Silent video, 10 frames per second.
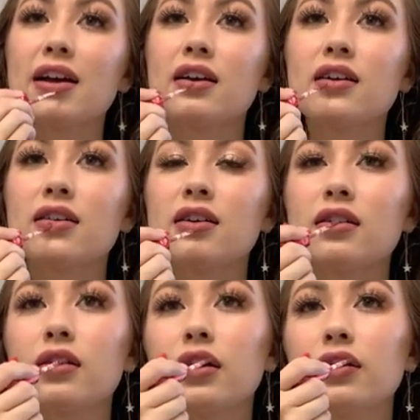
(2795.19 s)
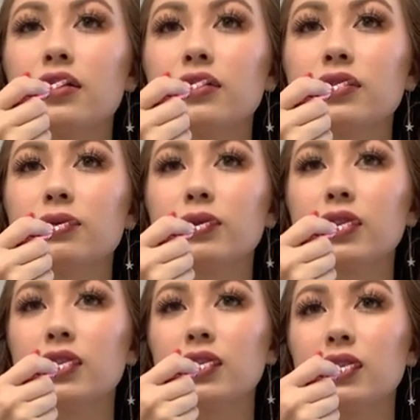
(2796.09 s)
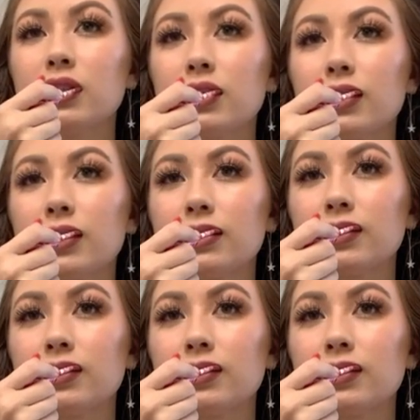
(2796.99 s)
Okay, that looks pretty good. I'm just gonna